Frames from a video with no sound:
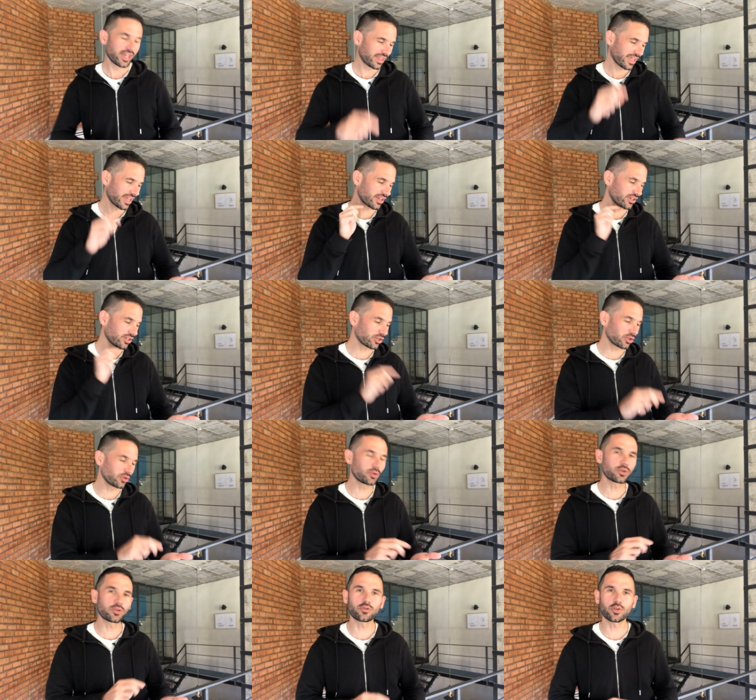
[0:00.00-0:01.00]
They're going to
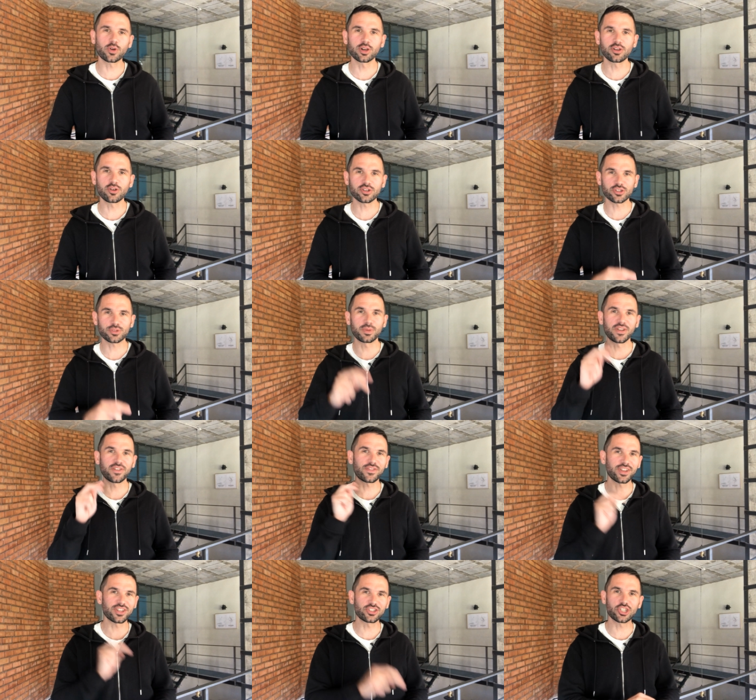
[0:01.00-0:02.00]
Google for a locksmith
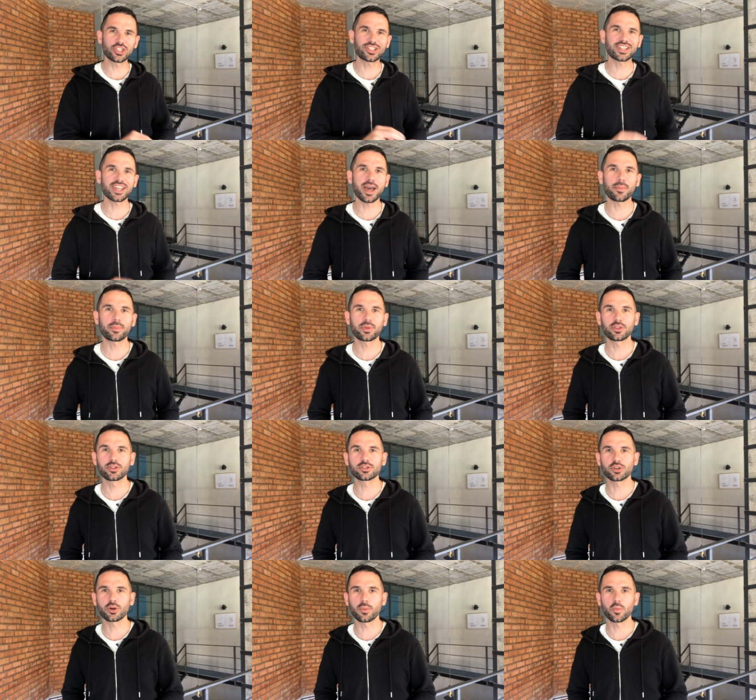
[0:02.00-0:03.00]
and just tap the
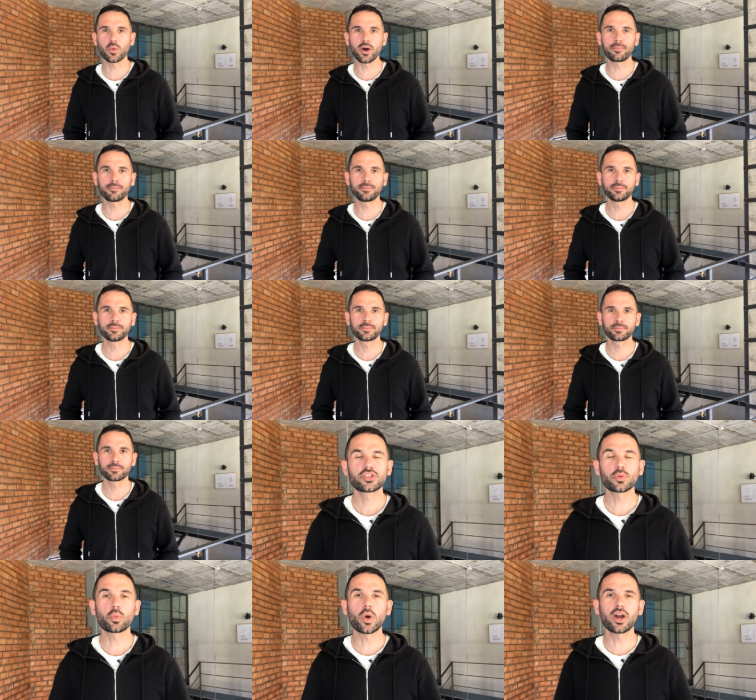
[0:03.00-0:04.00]
top 1.
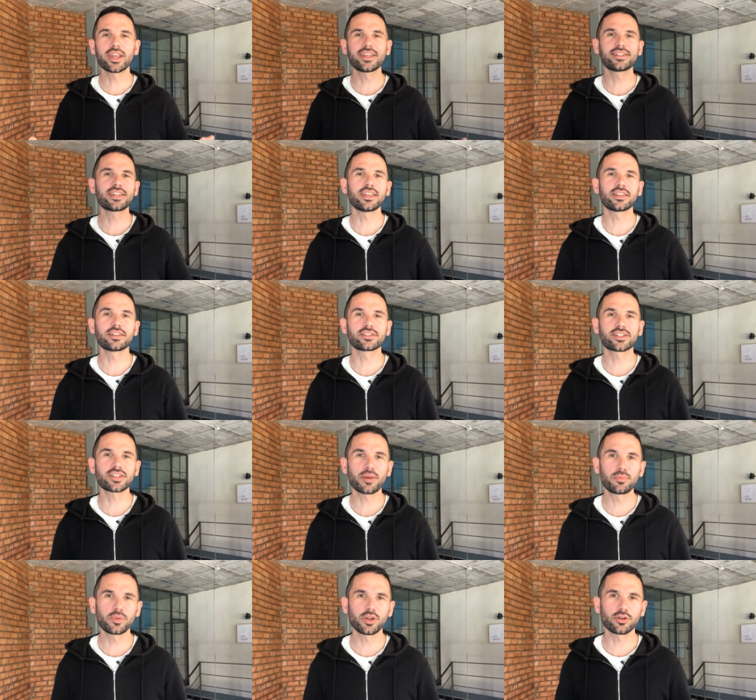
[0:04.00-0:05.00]
So why is it that
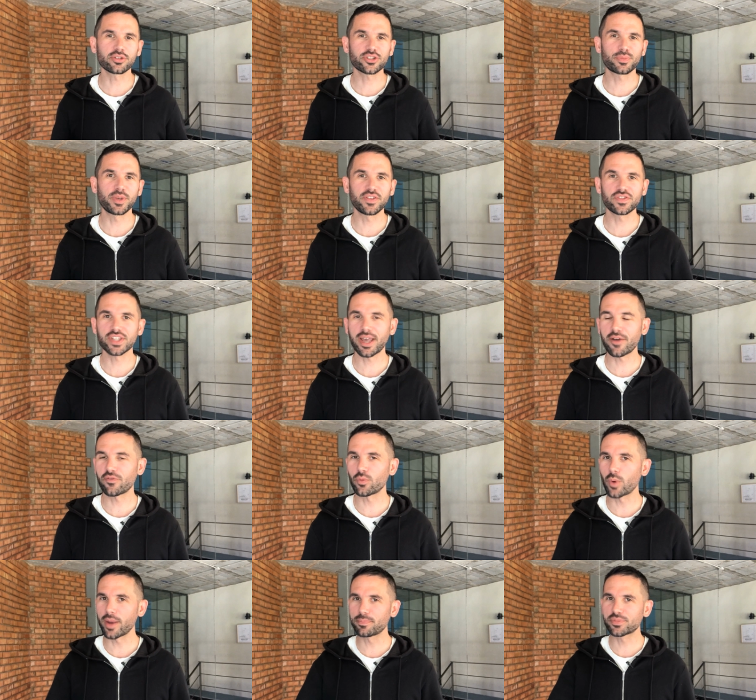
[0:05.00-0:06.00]
some locksmiths have
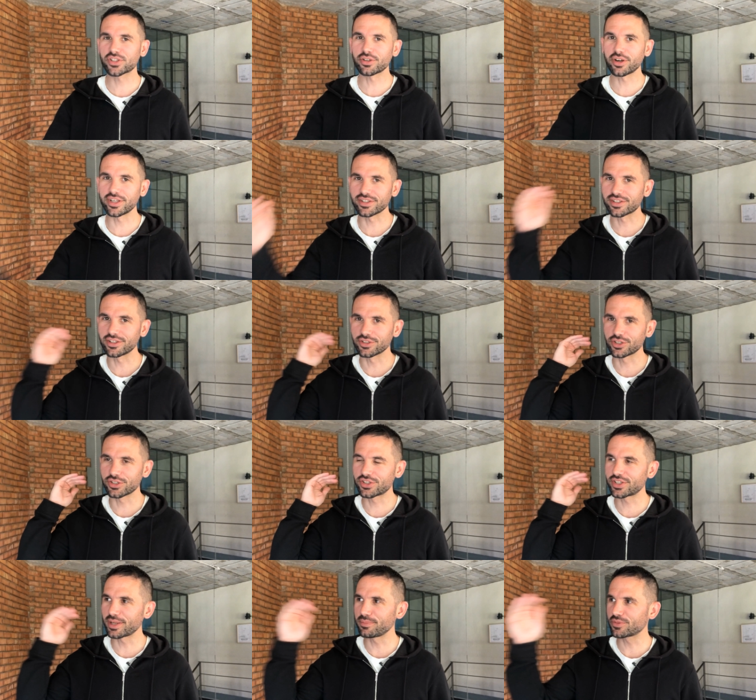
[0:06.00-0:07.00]
websites that
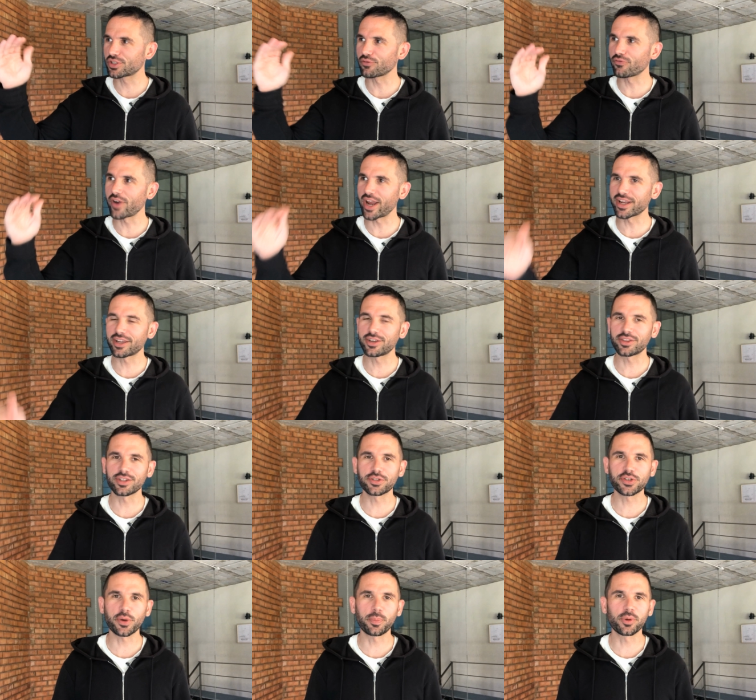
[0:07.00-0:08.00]
just seem to rank at the
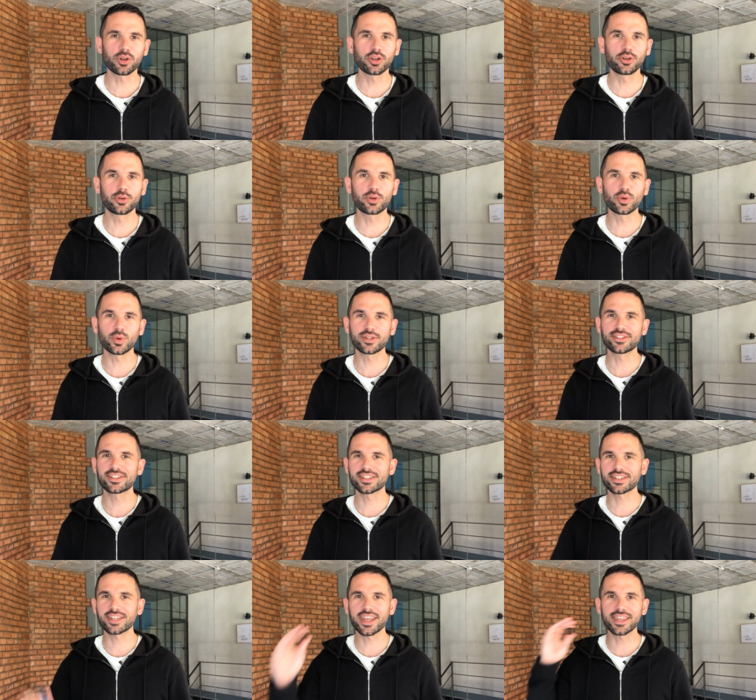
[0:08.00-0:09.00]
top of Google and
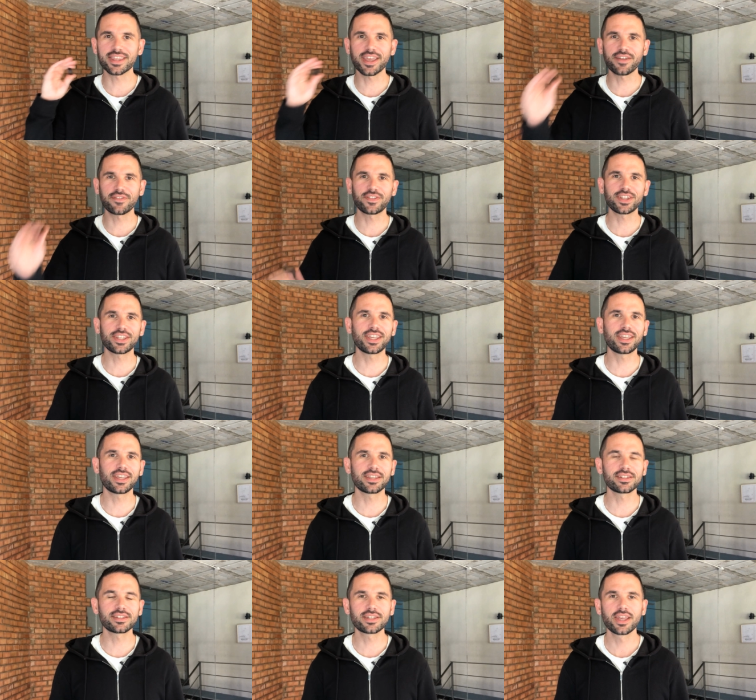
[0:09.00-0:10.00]
stay there for
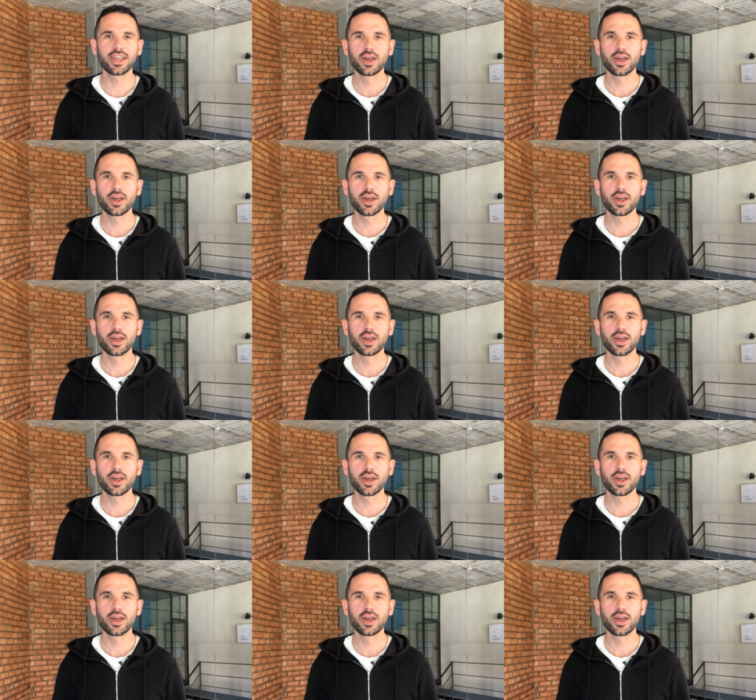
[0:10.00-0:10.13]
years,